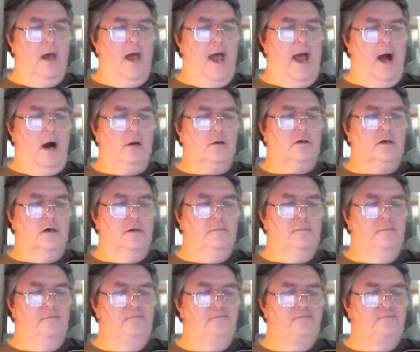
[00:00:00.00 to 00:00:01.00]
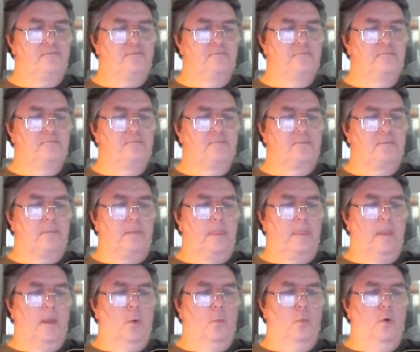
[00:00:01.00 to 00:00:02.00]
Halcyon,
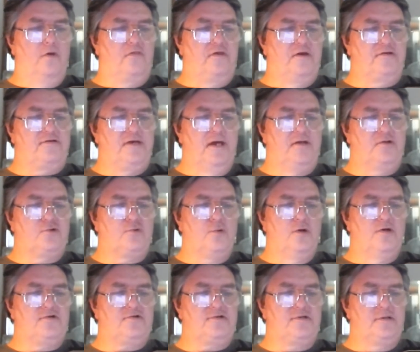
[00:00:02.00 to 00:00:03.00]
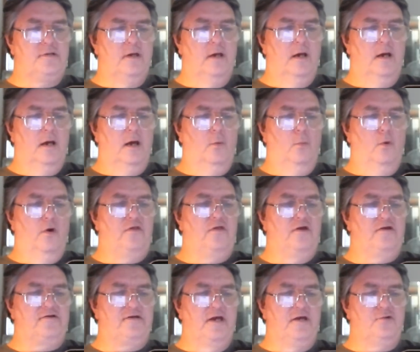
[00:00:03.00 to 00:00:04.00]
with its interest, with
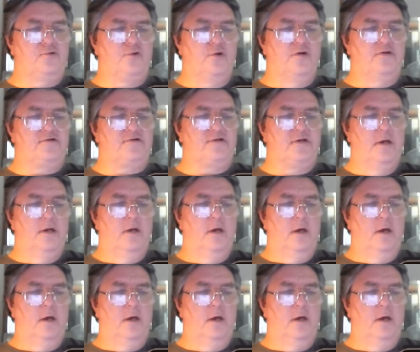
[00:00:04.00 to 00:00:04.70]
its entrance